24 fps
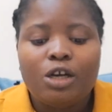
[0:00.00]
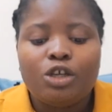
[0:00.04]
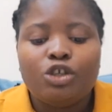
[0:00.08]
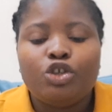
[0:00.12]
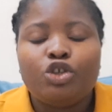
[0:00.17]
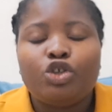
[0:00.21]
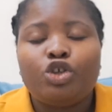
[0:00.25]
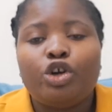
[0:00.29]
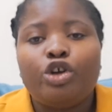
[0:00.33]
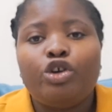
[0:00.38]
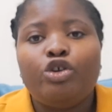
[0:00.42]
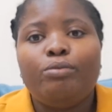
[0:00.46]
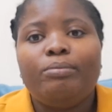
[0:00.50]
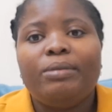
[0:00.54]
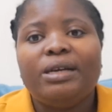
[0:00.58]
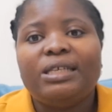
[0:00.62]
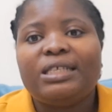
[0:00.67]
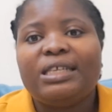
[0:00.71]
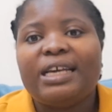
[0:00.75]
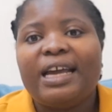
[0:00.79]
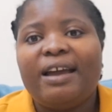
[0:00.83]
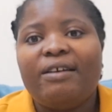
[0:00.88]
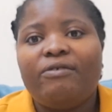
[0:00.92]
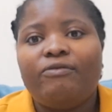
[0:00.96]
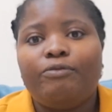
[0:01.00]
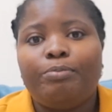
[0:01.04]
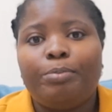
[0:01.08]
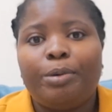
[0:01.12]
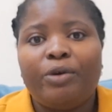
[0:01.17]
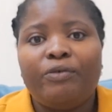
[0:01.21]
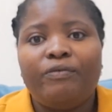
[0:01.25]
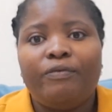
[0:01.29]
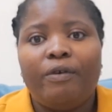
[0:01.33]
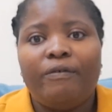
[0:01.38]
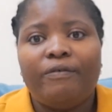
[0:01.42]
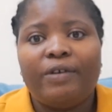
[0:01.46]
So you must have
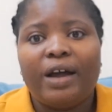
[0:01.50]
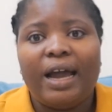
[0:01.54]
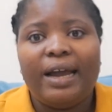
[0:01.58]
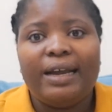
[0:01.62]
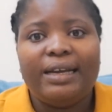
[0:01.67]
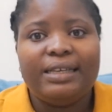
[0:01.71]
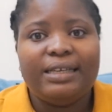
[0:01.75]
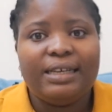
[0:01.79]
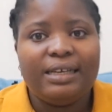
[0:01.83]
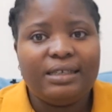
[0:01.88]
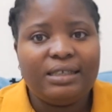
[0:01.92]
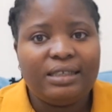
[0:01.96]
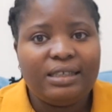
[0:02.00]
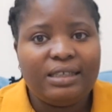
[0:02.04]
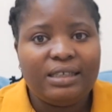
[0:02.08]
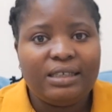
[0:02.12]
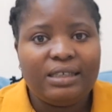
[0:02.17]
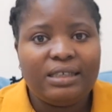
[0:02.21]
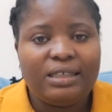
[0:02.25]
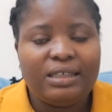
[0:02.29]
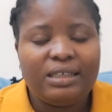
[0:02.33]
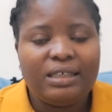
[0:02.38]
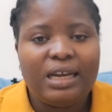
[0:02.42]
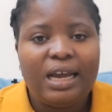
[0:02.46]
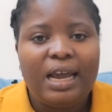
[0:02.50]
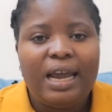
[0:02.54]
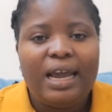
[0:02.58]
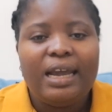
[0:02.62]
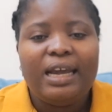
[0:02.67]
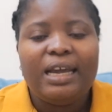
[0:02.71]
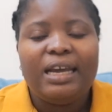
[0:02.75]
proof of identity.